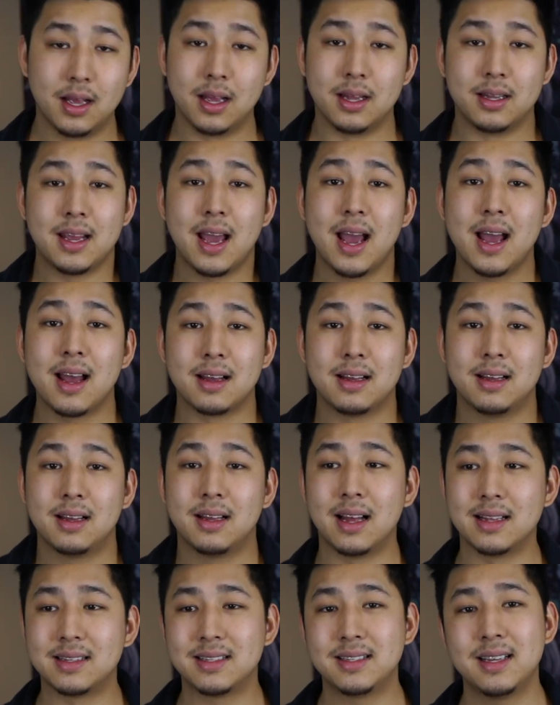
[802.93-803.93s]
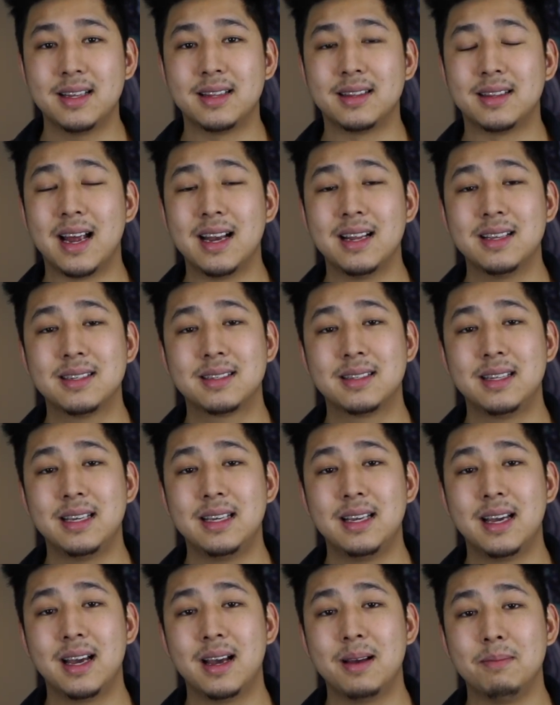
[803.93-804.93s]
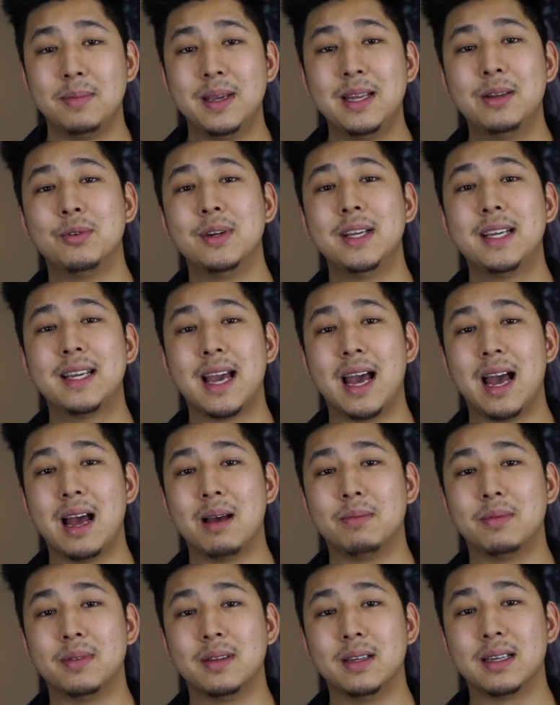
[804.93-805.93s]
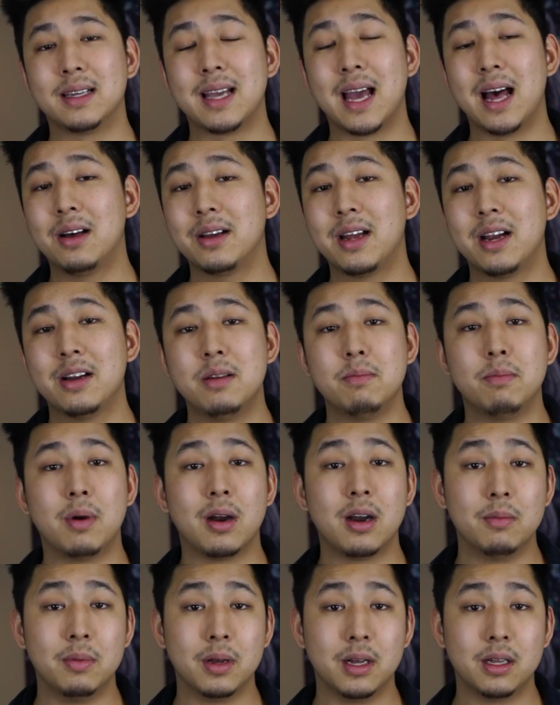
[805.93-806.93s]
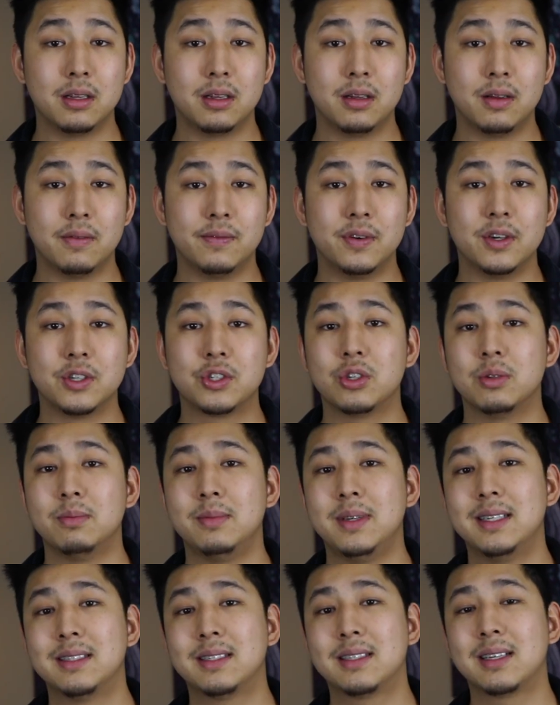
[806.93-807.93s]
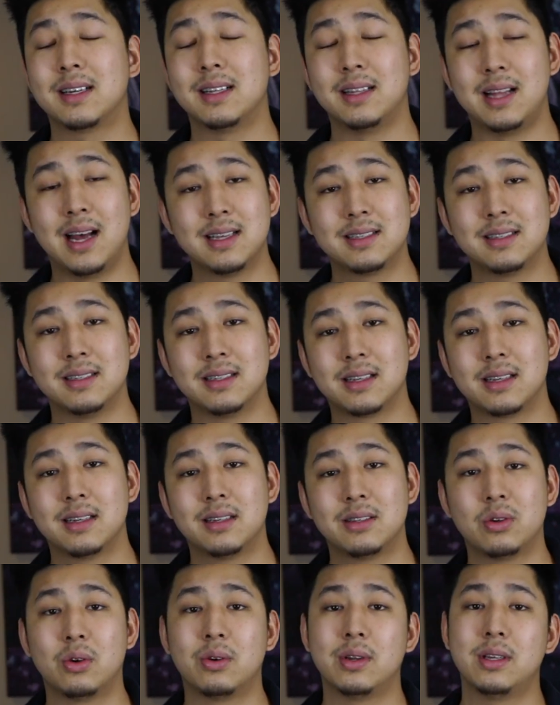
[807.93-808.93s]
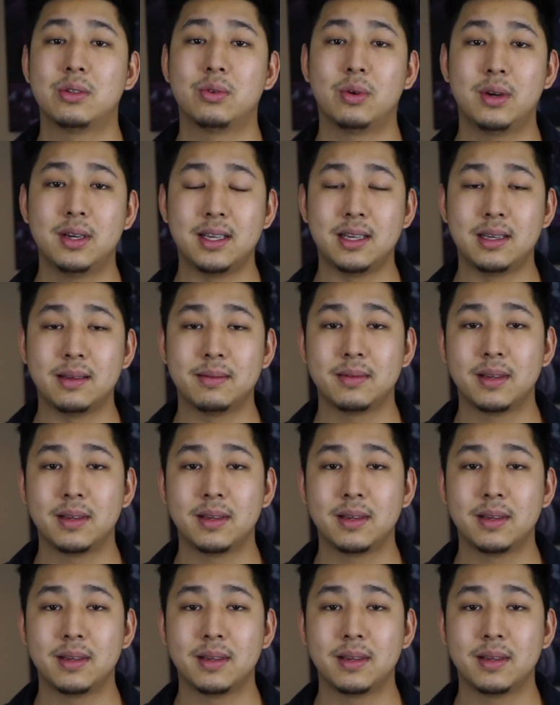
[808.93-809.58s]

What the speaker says: And yeah, that's it. That is the meet recap, the Calgary Barbell Virtual Meet Classic 2020.